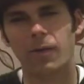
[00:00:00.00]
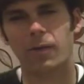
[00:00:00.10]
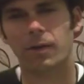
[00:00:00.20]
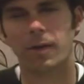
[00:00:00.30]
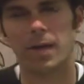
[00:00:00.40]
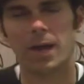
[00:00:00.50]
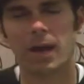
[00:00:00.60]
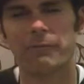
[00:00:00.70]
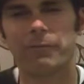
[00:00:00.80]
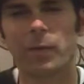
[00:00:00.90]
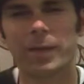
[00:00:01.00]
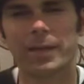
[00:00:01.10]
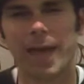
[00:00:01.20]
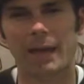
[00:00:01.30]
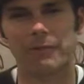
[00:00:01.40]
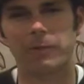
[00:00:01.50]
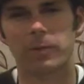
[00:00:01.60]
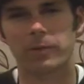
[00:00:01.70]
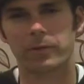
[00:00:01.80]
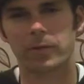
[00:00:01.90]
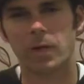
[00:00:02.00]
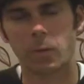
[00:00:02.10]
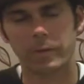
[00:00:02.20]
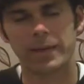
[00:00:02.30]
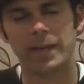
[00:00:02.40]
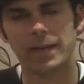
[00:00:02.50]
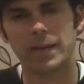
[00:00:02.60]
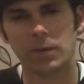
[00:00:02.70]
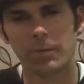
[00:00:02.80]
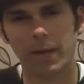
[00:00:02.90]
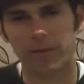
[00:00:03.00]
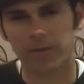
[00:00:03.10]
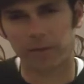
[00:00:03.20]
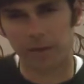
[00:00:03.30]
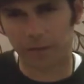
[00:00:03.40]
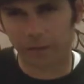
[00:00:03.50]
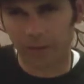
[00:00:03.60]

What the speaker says: or avoid that force. What the Aikido master does